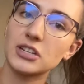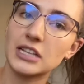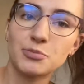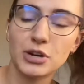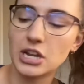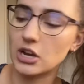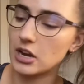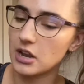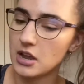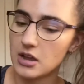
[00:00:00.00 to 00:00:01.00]
That's pretty good.
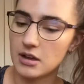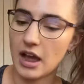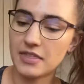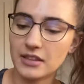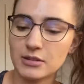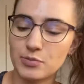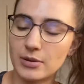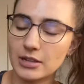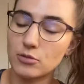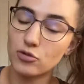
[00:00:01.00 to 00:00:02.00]
I think that was probably
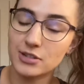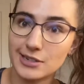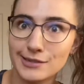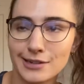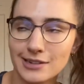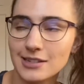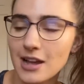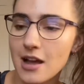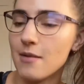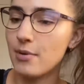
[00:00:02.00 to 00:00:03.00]
a little more than 10 seconds,
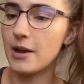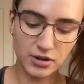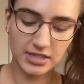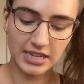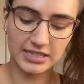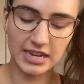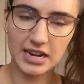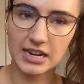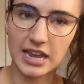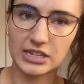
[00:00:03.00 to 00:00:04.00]
but they
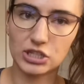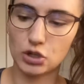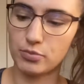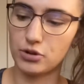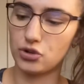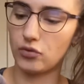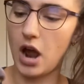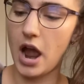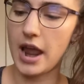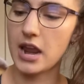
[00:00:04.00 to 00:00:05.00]
didn't get super
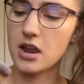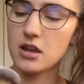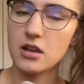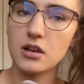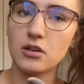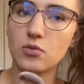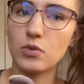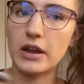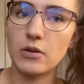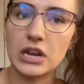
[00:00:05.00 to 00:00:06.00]
dry
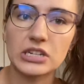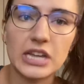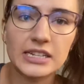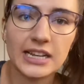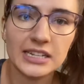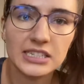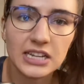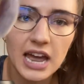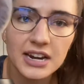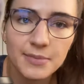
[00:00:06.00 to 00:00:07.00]
in 10 seconds. It
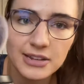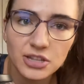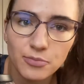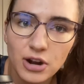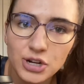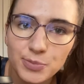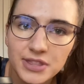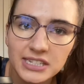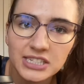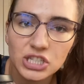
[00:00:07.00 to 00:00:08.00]
kind of depends on the brush, but
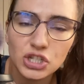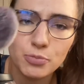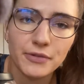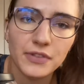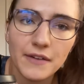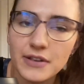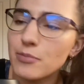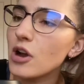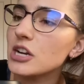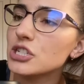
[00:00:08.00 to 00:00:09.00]
this is a super fluffy brush.